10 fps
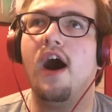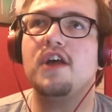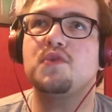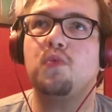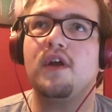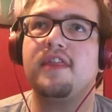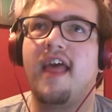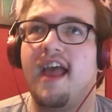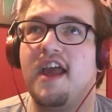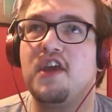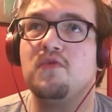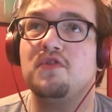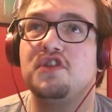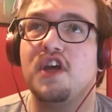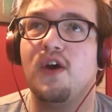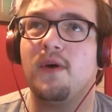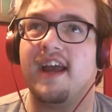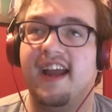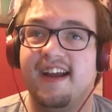Oz, what oh. the, are you I'm doing?